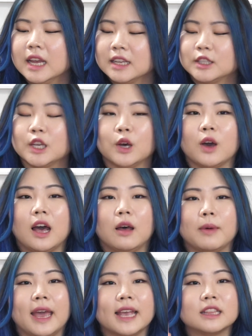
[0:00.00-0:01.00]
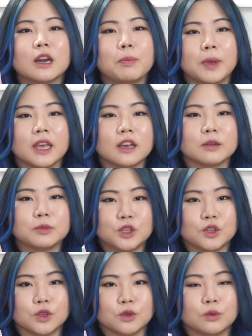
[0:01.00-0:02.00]
So I ended up picking up
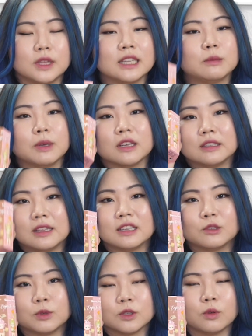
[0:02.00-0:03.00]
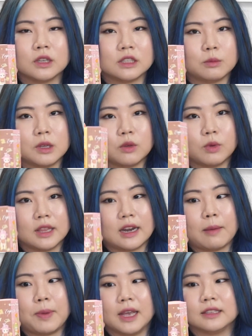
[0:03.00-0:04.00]
2. That's because this was going to be the one that
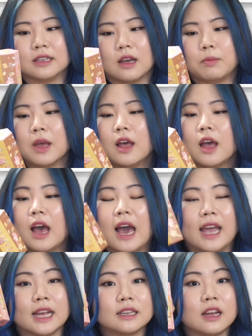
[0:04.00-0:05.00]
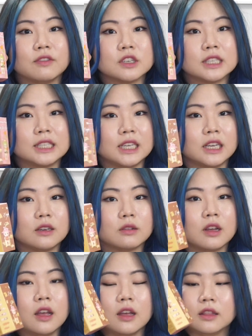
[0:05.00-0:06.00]
I picked up. I had never
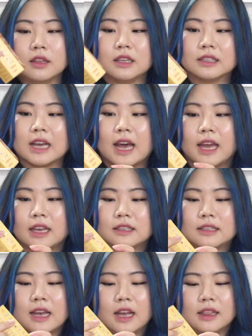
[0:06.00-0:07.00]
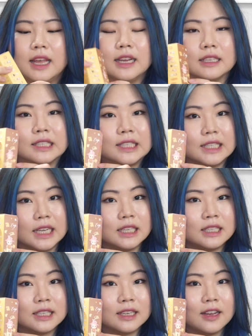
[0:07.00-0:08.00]
seen these guys that like
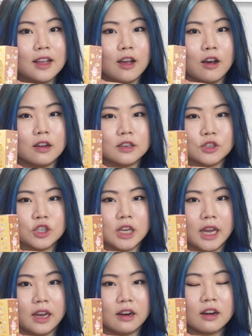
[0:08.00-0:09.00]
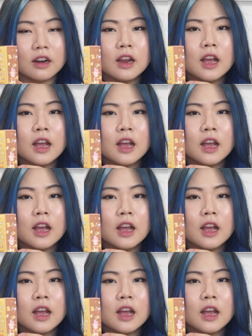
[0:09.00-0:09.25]
sit on a chair,